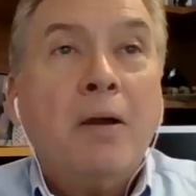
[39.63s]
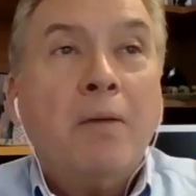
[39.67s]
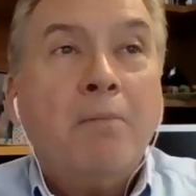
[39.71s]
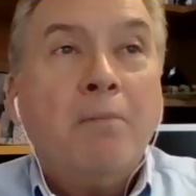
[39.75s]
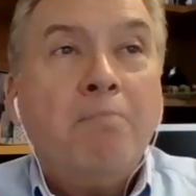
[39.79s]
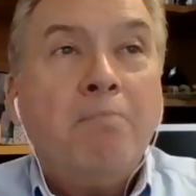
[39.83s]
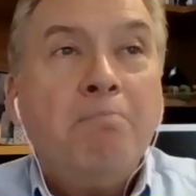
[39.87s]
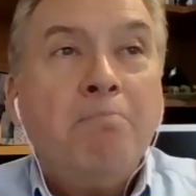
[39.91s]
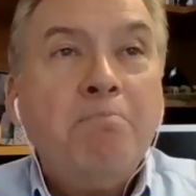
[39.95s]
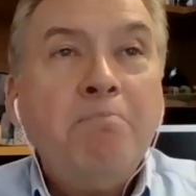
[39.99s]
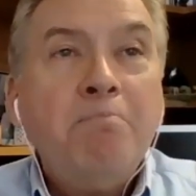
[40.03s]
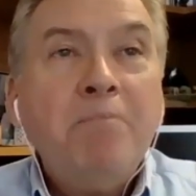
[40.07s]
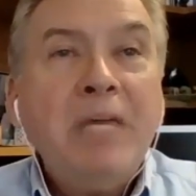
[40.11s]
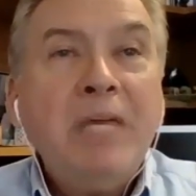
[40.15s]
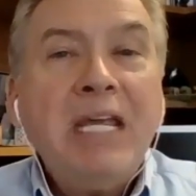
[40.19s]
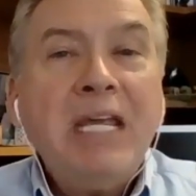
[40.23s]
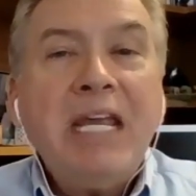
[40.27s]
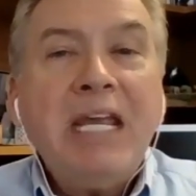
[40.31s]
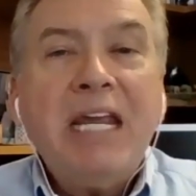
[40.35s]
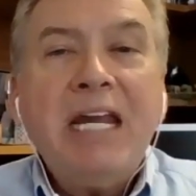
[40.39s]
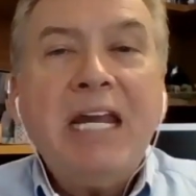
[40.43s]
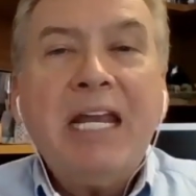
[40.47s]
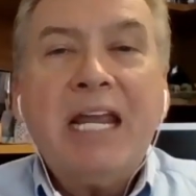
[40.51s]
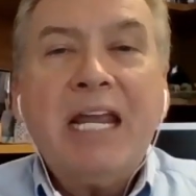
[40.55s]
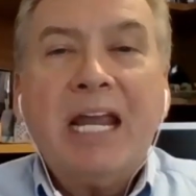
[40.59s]

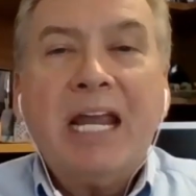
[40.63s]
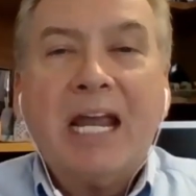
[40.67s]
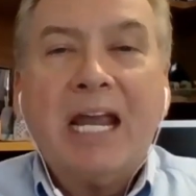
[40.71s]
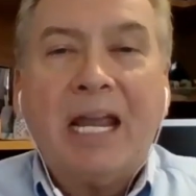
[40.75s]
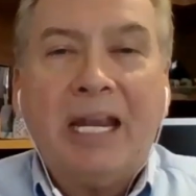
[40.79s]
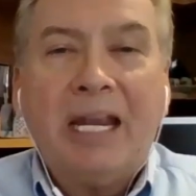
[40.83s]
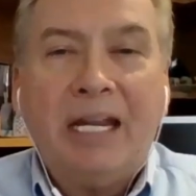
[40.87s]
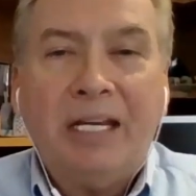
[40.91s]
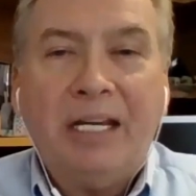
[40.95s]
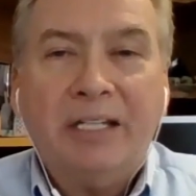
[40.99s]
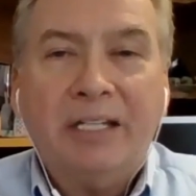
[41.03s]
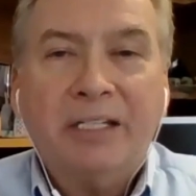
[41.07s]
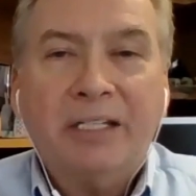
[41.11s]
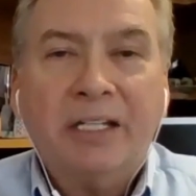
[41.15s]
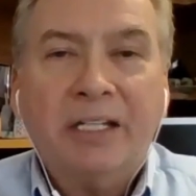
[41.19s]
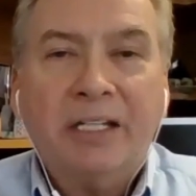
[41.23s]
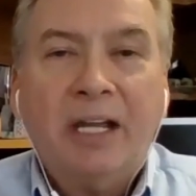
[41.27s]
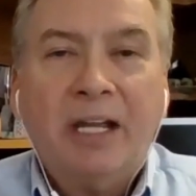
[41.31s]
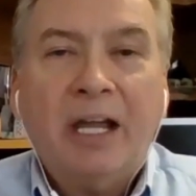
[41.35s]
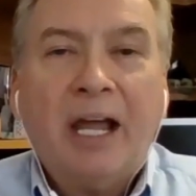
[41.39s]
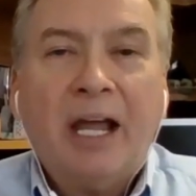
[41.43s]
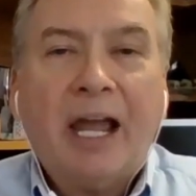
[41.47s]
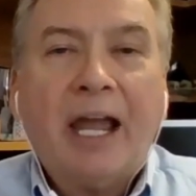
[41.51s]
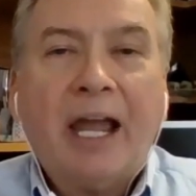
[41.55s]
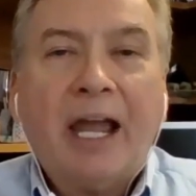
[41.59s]
mediate
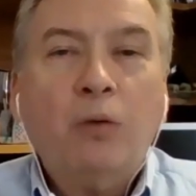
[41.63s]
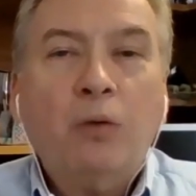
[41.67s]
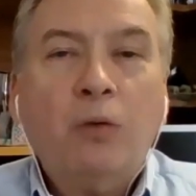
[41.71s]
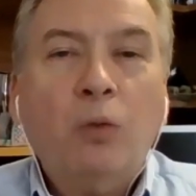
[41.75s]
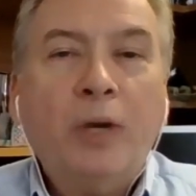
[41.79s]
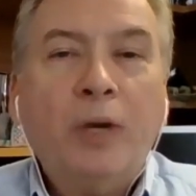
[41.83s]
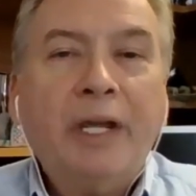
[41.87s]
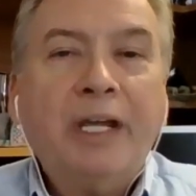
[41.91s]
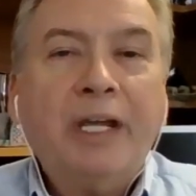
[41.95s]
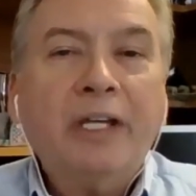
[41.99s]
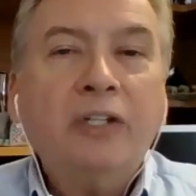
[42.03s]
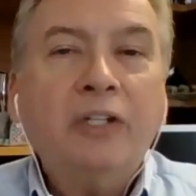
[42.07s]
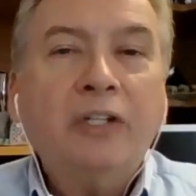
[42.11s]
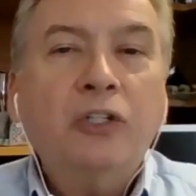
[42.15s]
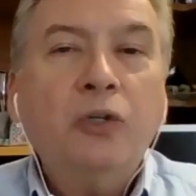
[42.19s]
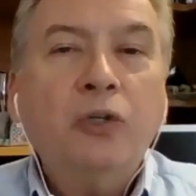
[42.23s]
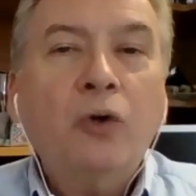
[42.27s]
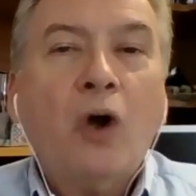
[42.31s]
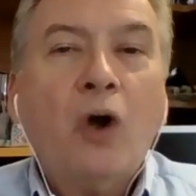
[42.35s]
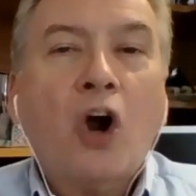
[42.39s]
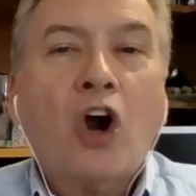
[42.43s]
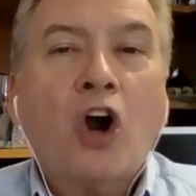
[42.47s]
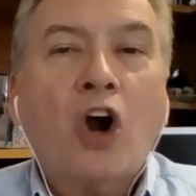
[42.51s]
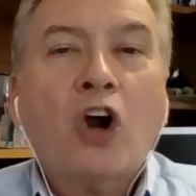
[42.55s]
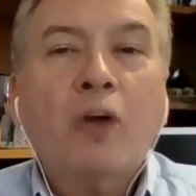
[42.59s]
and we can
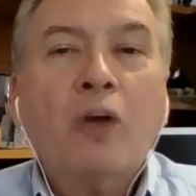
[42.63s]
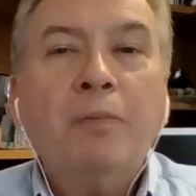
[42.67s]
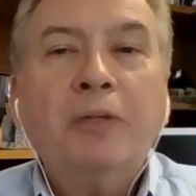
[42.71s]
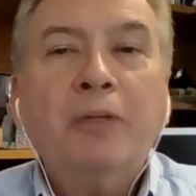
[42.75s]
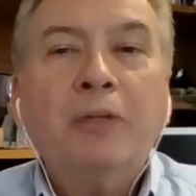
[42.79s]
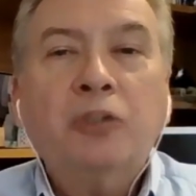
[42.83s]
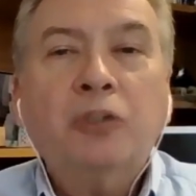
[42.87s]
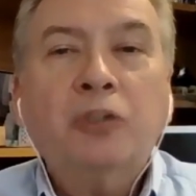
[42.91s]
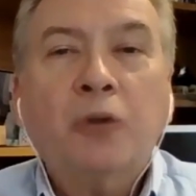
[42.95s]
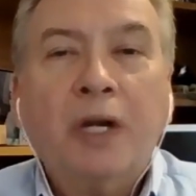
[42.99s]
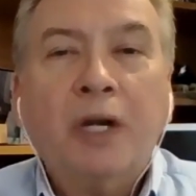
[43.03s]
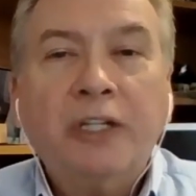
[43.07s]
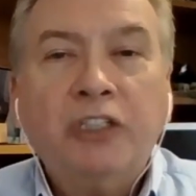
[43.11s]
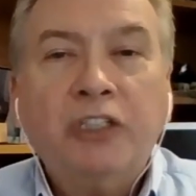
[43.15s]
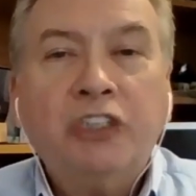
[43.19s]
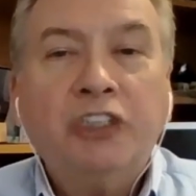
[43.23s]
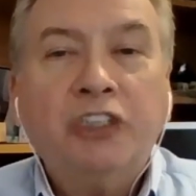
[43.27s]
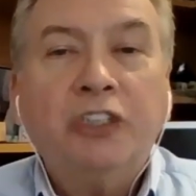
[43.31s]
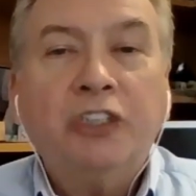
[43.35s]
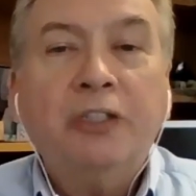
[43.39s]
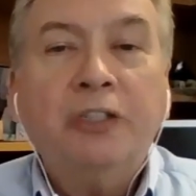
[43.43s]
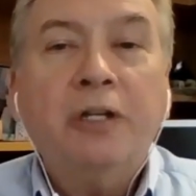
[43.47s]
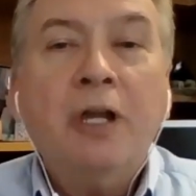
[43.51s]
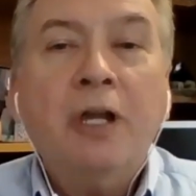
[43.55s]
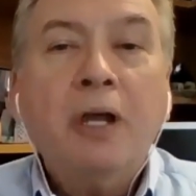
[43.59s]
do
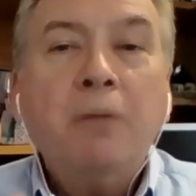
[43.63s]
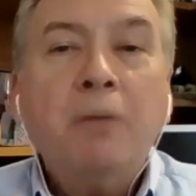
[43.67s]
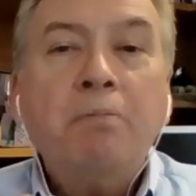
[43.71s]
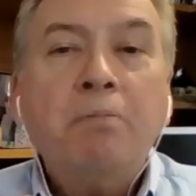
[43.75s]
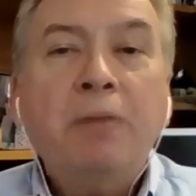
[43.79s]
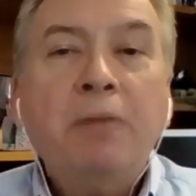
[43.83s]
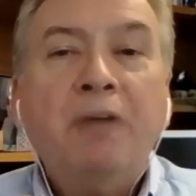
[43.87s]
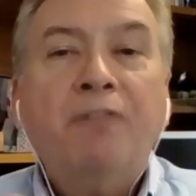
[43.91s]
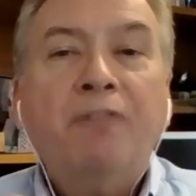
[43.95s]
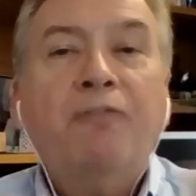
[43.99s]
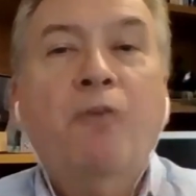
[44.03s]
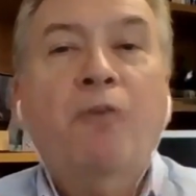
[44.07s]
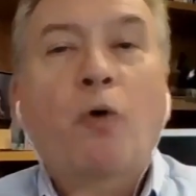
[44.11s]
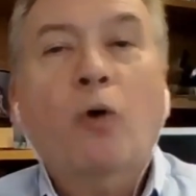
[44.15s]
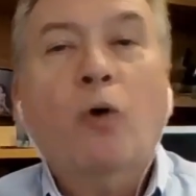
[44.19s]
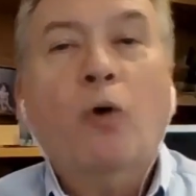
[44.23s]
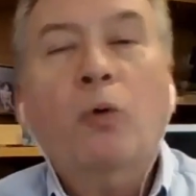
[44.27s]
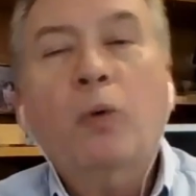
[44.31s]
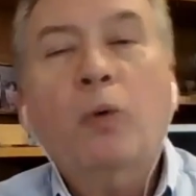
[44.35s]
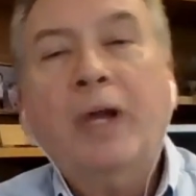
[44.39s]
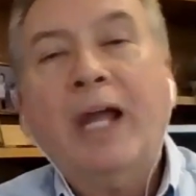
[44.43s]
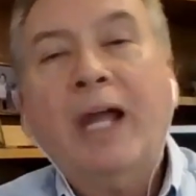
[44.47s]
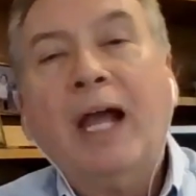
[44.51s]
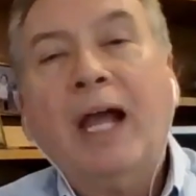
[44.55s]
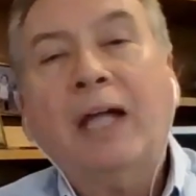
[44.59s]
arbitration before
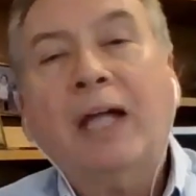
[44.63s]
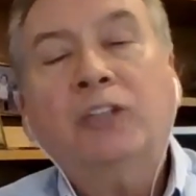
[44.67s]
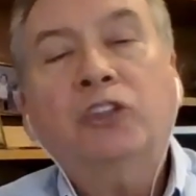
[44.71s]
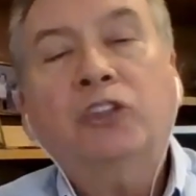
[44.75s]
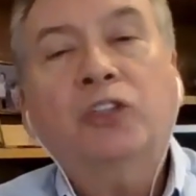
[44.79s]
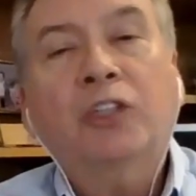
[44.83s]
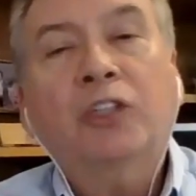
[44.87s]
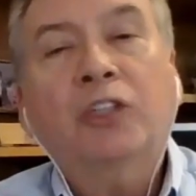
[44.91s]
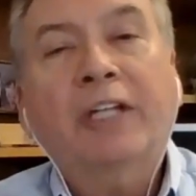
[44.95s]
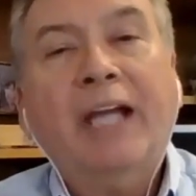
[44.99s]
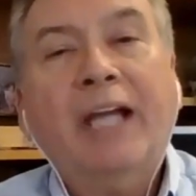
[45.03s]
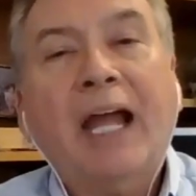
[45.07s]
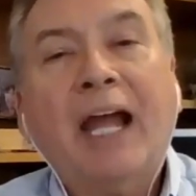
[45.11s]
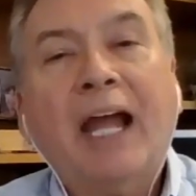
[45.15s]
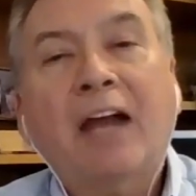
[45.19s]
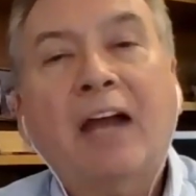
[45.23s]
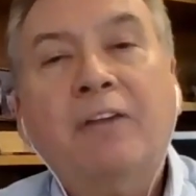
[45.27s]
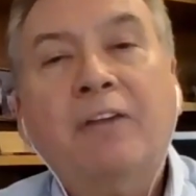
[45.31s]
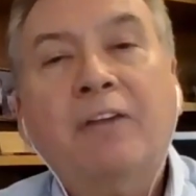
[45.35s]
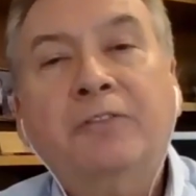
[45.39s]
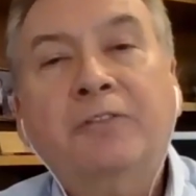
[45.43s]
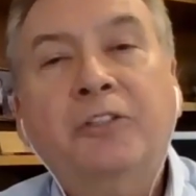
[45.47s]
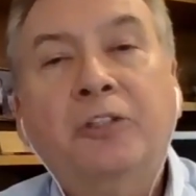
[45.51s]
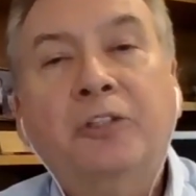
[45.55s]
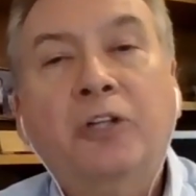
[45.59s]
we actually
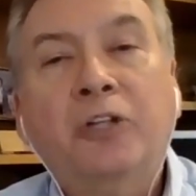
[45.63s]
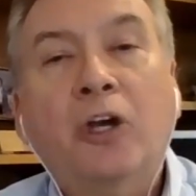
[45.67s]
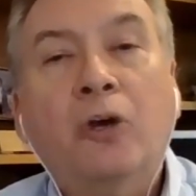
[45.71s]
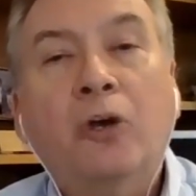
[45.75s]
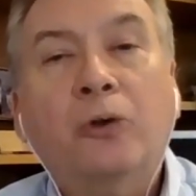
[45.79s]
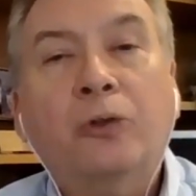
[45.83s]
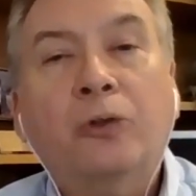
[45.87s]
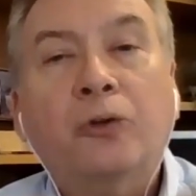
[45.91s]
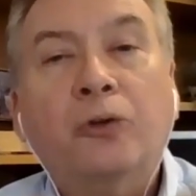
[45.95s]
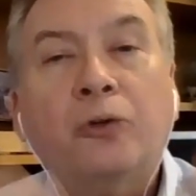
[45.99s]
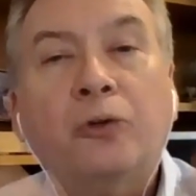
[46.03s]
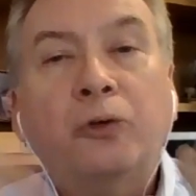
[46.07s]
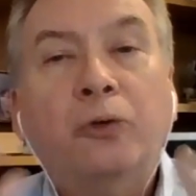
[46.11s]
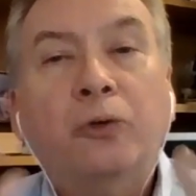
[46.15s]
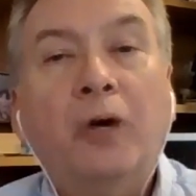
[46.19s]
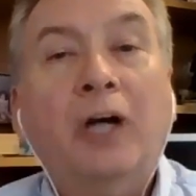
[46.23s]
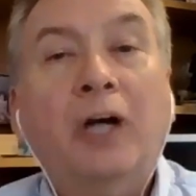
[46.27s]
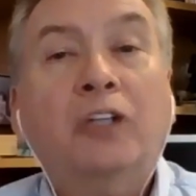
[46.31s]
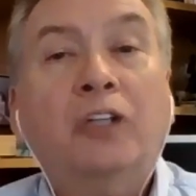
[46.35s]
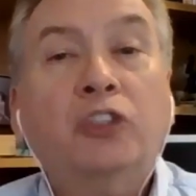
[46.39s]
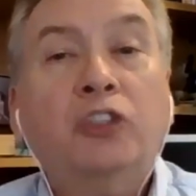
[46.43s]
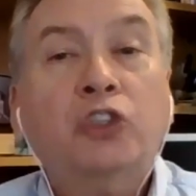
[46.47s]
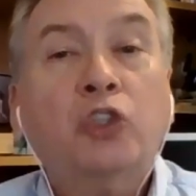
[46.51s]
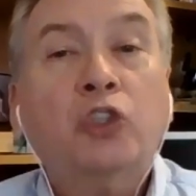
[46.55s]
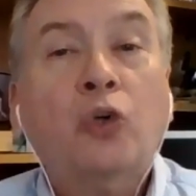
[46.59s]
have to go through
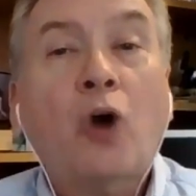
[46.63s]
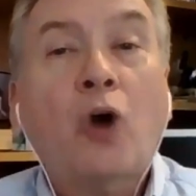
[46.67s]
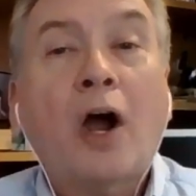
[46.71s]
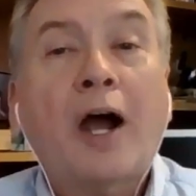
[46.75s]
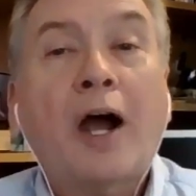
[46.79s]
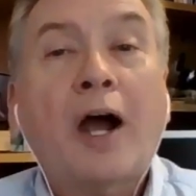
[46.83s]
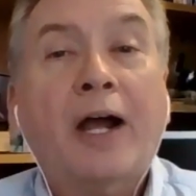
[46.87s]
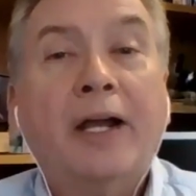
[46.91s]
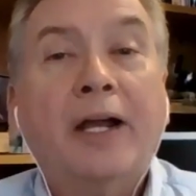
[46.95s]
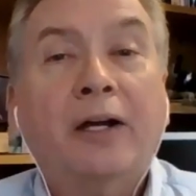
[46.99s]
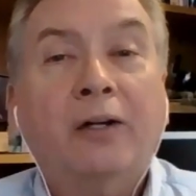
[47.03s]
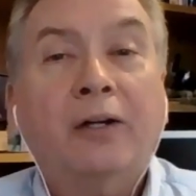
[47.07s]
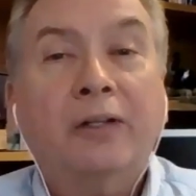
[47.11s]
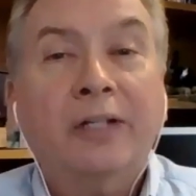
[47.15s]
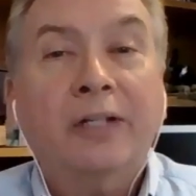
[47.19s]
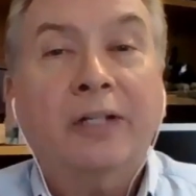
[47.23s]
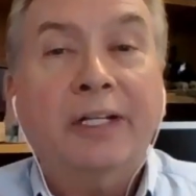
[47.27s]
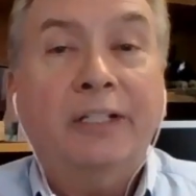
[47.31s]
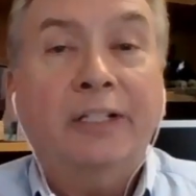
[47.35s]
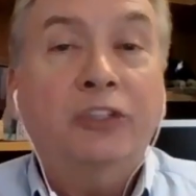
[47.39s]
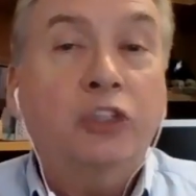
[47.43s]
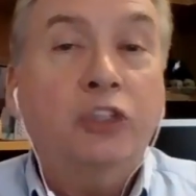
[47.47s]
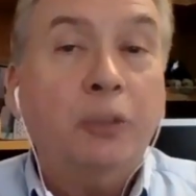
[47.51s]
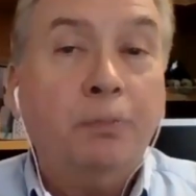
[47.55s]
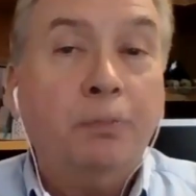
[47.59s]
a trial
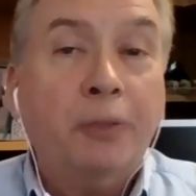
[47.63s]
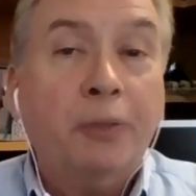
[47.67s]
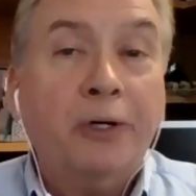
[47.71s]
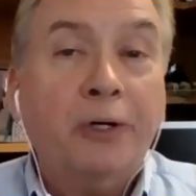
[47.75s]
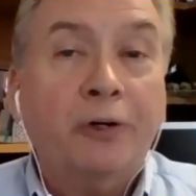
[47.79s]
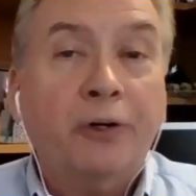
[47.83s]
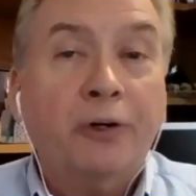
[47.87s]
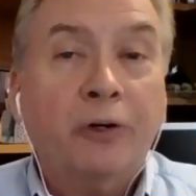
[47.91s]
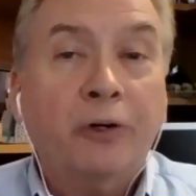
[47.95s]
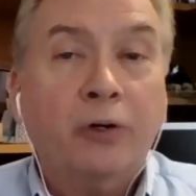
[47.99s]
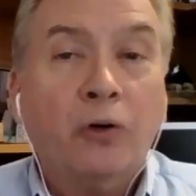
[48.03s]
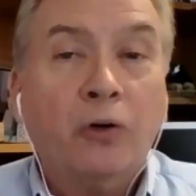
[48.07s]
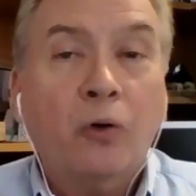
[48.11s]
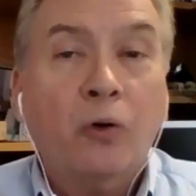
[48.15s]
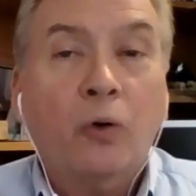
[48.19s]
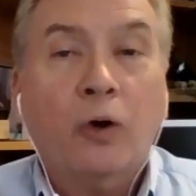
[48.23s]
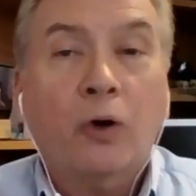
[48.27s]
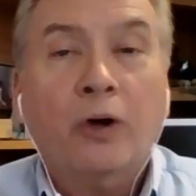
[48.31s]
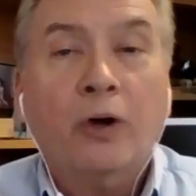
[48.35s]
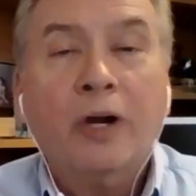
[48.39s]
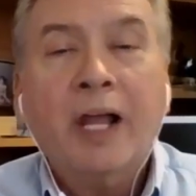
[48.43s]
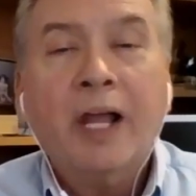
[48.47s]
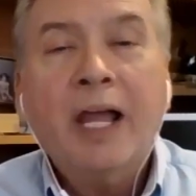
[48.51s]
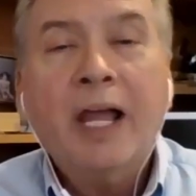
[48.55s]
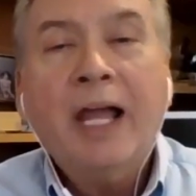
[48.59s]
in superior
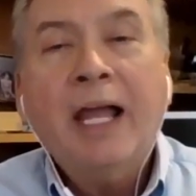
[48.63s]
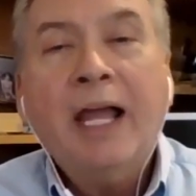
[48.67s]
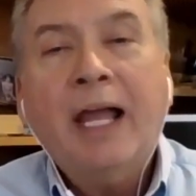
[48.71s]
court.